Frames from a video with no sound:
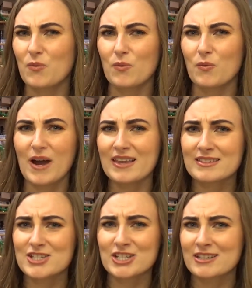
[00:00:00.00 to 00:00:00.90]
Why the
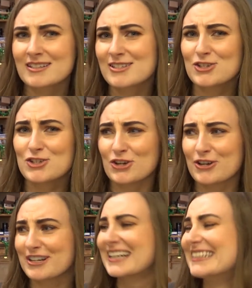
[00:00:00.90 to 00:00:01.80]
chicken is
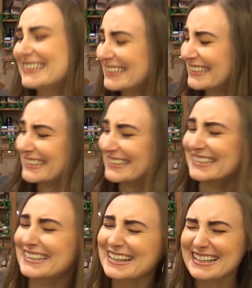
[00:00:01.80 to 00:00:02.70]
jerk?
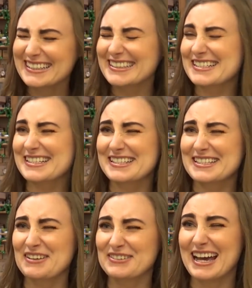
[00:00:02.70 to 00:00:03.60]
It doesn't
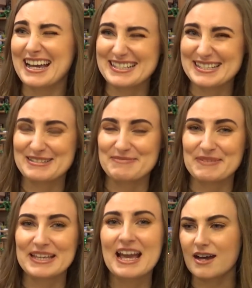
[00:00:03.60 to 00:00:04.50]
sound nice to
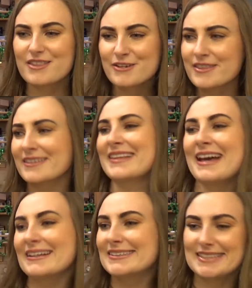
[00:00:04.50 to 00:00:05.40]
me. Other than
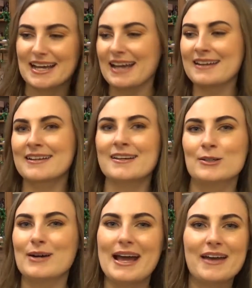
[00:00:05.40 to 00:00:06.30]
that, I don't
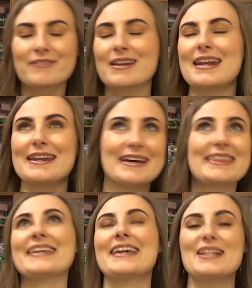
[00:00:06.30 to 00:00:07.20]
know. I have
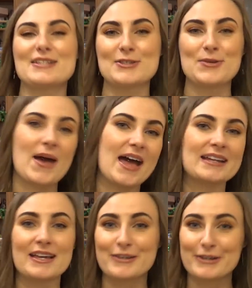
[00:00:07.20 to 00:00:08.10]
nothing else to
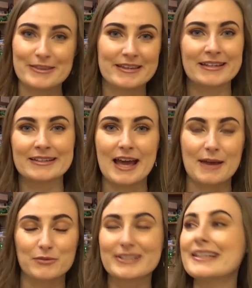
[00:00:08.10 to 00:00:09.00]
add other than
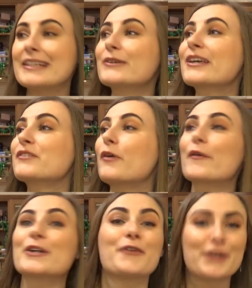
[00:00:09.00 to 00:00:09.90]
I'm really looking
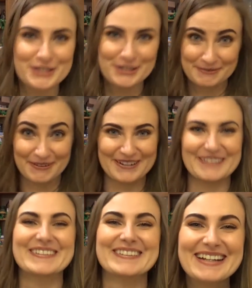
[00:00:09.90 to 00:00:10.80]
forward for
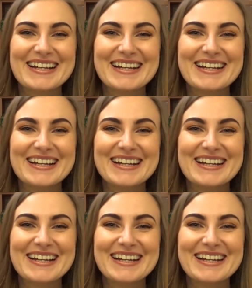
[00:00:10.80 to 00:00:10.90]
tomorrow.